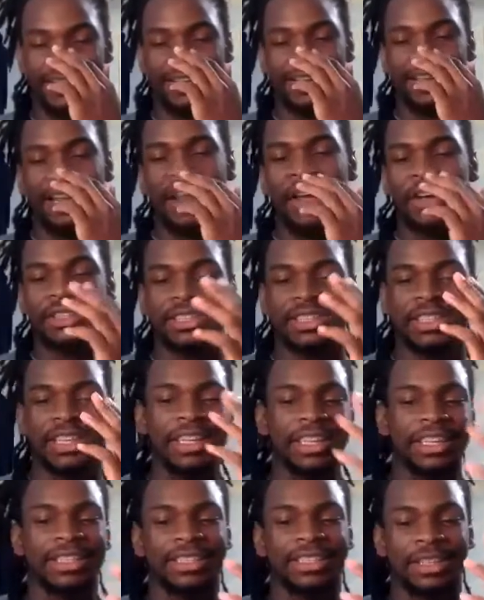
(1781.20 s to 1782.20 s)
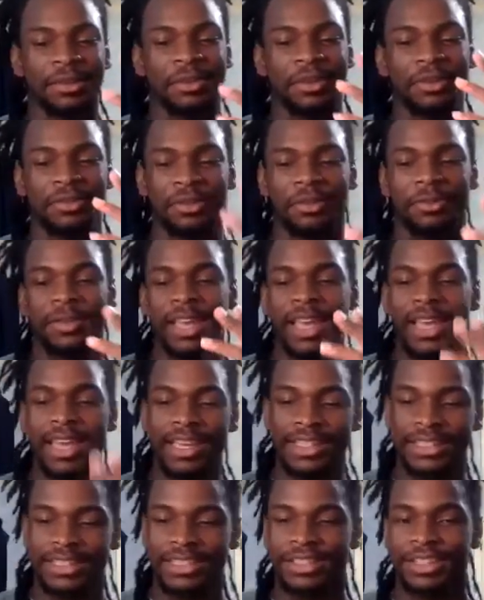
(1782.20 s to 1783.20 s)
and I was thinking of something from
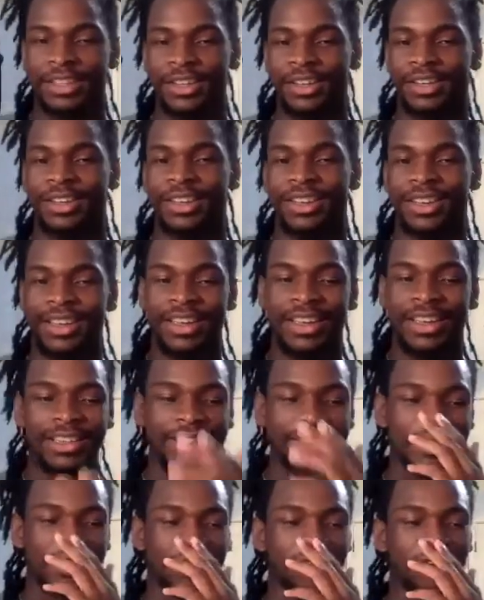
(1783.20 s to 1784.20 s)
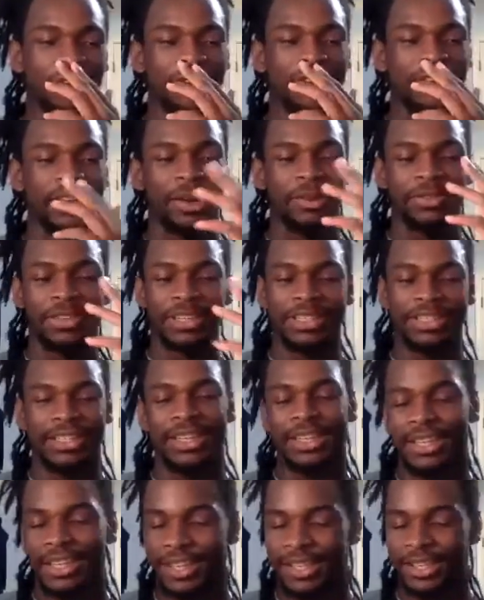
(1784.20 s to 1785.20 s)
last year. So I'm going to tell
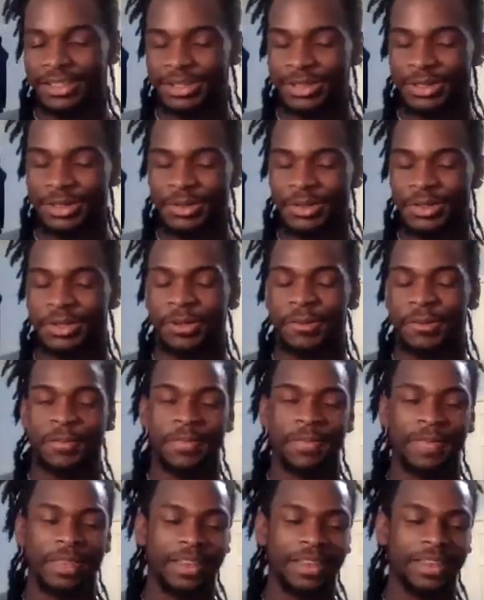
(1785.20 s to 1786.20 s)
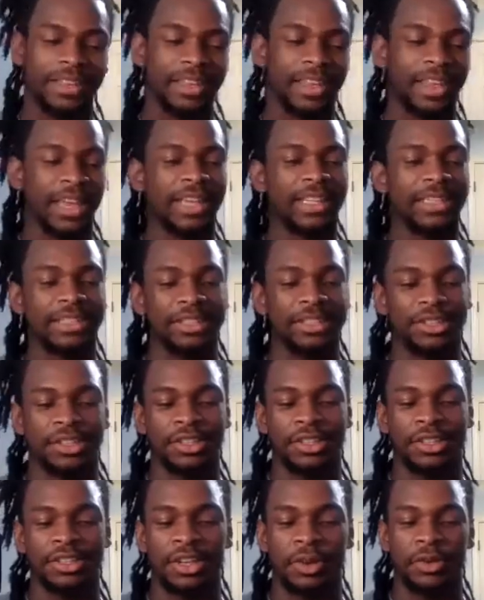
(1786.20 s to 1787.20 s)
y'all the story. Last
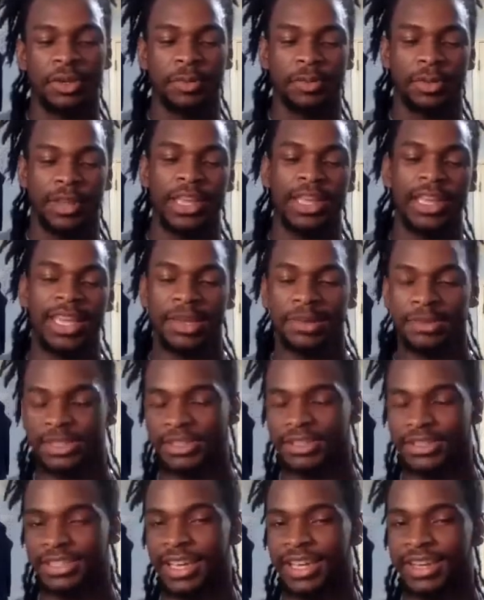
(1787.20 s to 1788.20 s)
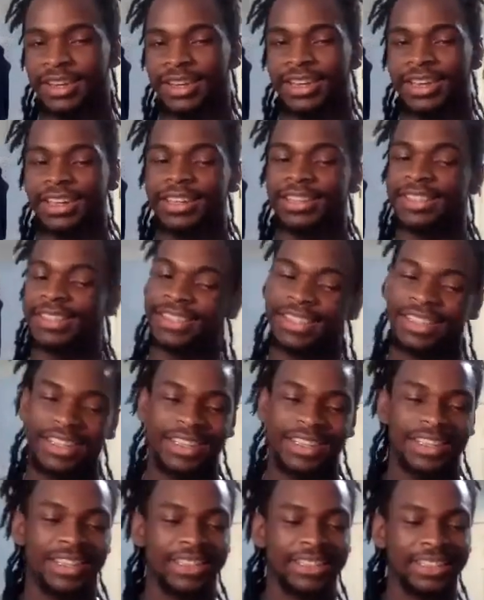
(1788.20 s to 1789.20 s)
year, we play games on Saturdays.
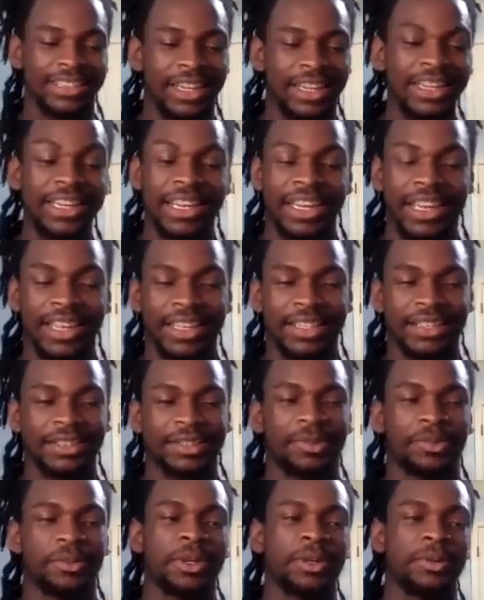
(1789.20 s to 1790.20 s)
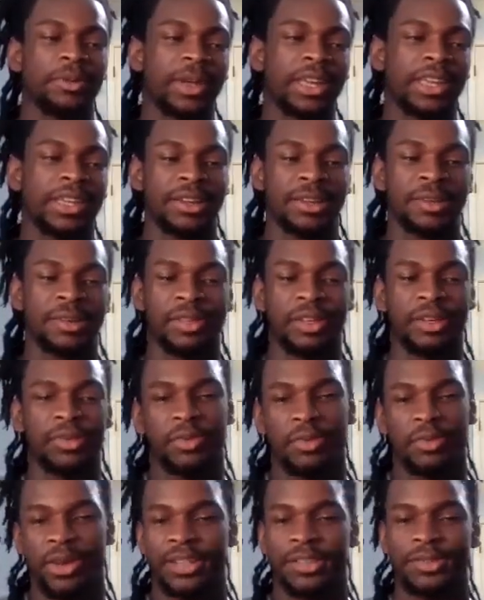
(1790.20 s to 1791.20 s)
Sundays, we wake up, lift
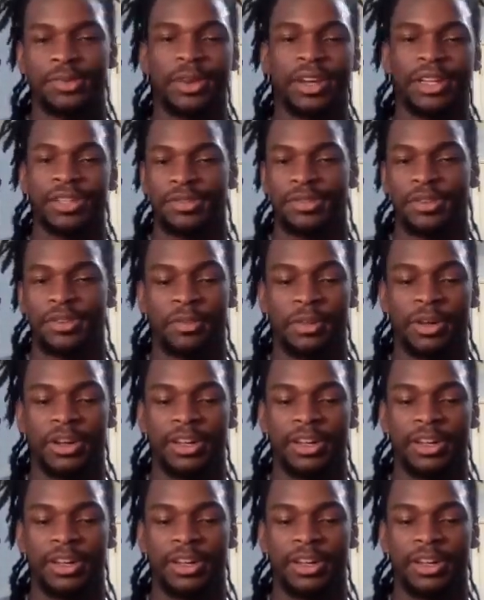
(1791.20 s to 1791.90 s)
weights, watch film, all